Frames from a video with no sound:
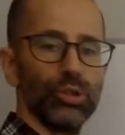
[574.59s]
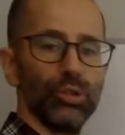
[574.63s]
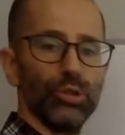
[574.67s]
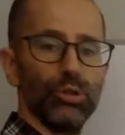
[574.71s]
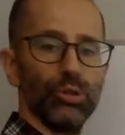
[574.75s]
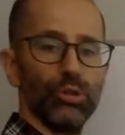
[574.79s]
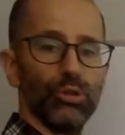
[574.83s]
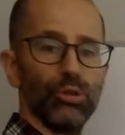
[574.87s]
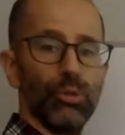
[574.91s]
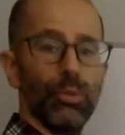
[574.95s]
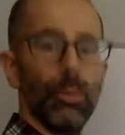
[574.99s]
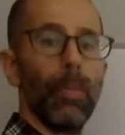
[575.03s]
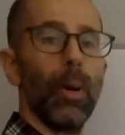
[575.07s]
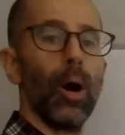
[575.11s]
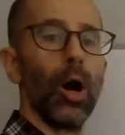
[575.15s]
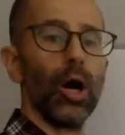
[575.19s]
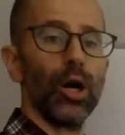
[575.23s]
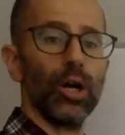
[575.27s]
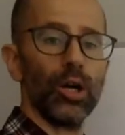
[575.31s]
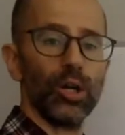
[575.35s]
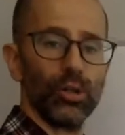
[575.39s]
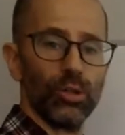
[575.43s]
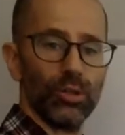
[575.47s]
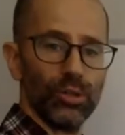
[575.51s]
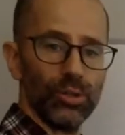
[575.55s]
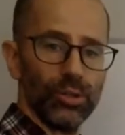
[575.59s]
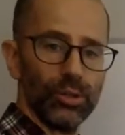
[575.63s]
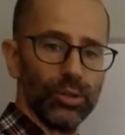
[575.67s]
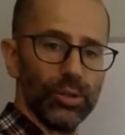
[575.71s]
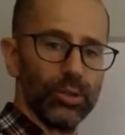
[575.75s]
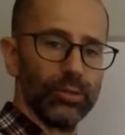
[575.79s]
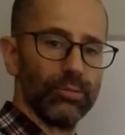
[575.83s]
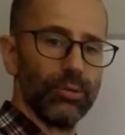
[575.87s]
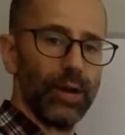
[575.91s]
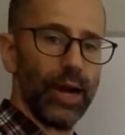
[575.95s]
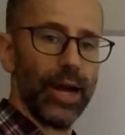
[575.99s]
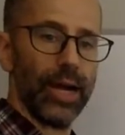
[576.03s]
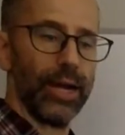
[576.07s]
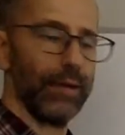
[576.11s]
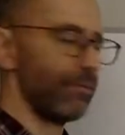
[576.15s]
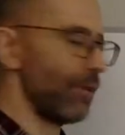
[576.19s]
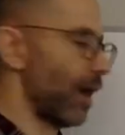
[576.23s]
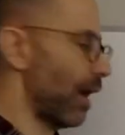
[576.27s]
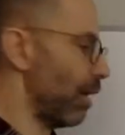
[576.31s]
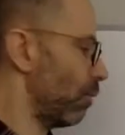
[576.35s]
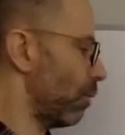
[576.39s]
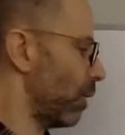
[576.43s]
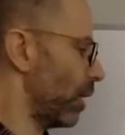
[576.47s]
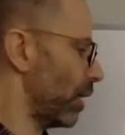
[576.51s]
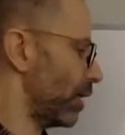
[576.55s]
to particles, right? If
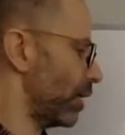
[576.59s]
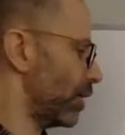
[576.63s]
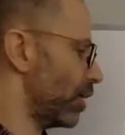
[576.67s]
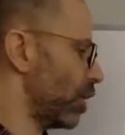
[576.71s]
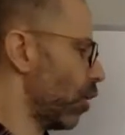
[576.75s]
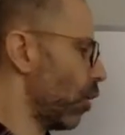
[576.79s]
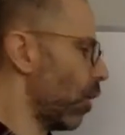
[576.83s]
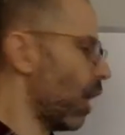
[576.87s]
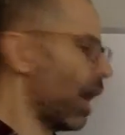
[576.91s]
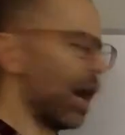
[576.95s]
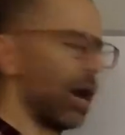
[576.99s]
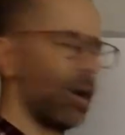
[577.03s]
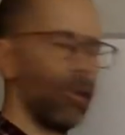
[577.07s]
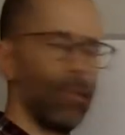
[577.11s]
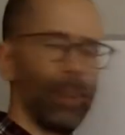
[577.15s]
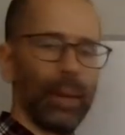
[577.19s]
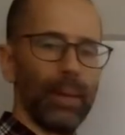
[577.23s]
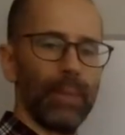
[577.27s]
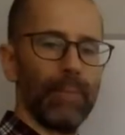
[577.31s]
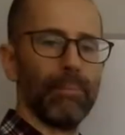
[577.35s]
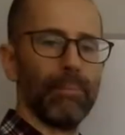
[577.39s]
I want to know how many